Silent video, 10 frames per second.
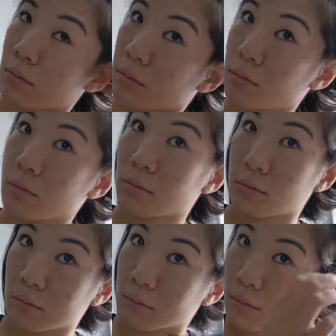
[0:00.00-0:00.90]
to the
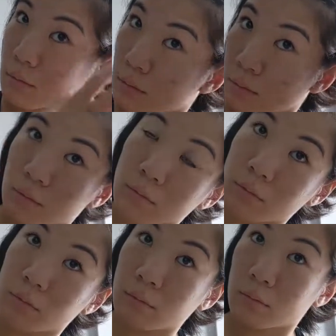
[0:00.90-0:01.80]
side that's on the
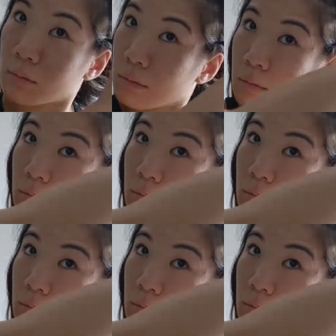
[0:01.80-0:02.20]
top of your head.